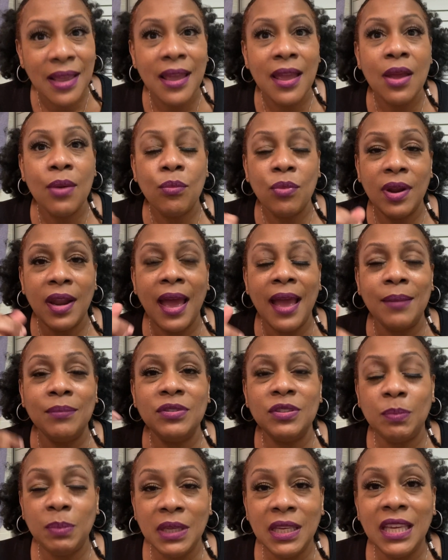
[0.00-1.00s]
when I'm
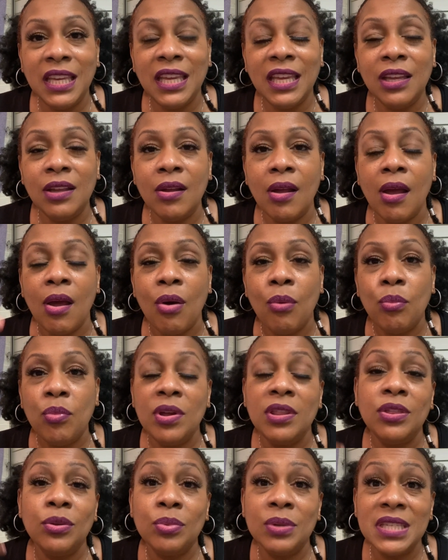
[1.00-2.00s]
speaking with the
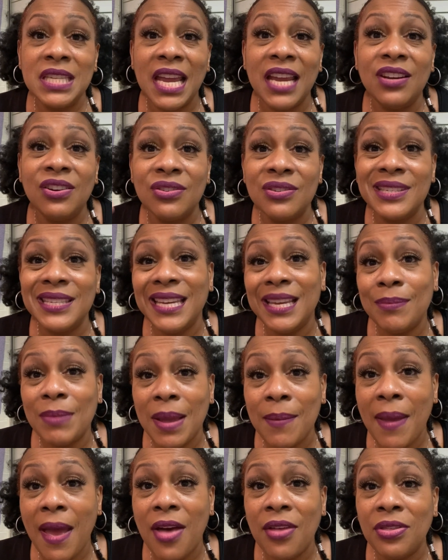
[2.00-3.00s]
retainers in my
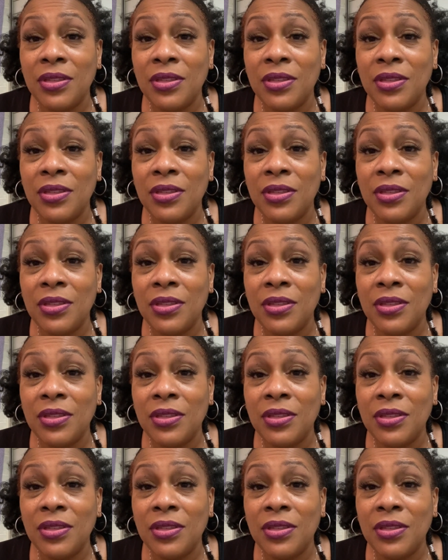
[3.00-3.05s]
mouth.